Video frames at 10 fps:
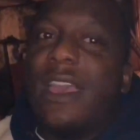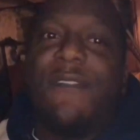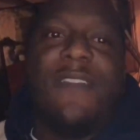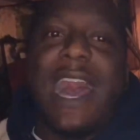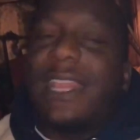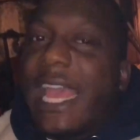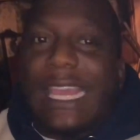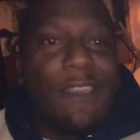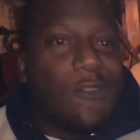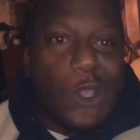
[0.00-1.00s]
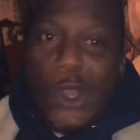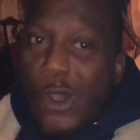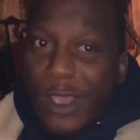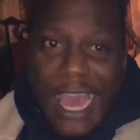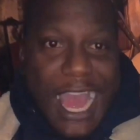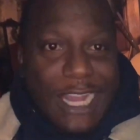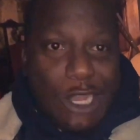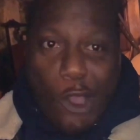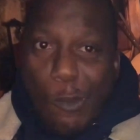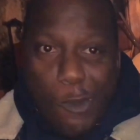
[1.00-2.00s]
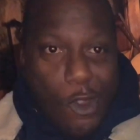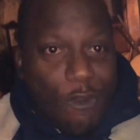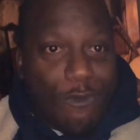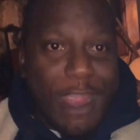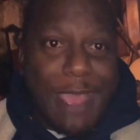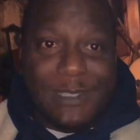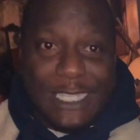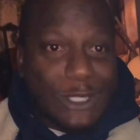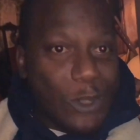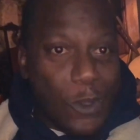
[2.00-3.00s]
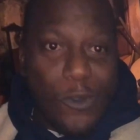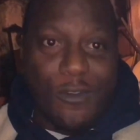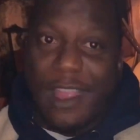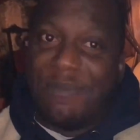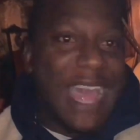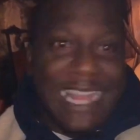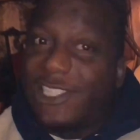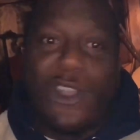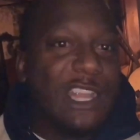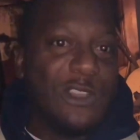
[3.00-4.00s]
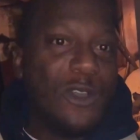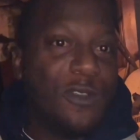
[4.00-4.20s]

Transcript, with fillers: Vod like, if you don't got no more raps, it's over. I'm not starting